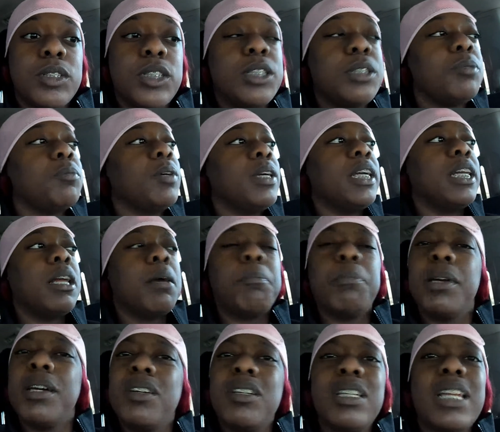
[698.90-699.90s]
we ended up
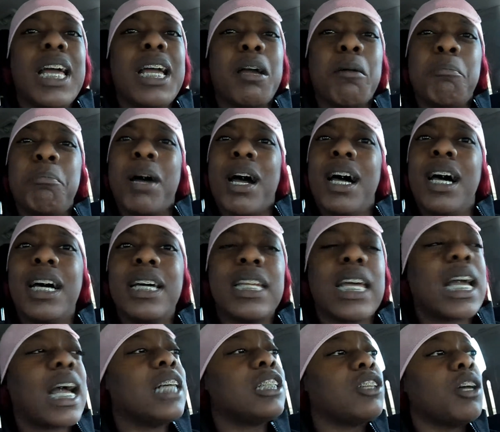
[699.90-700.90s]
building like a bond.
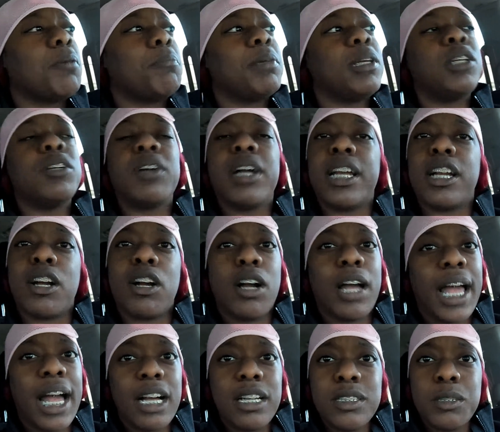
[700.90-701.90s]
Like, I started meeting her at her
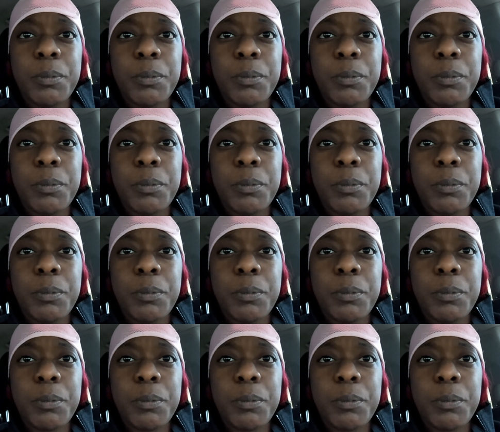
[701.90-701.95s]
house,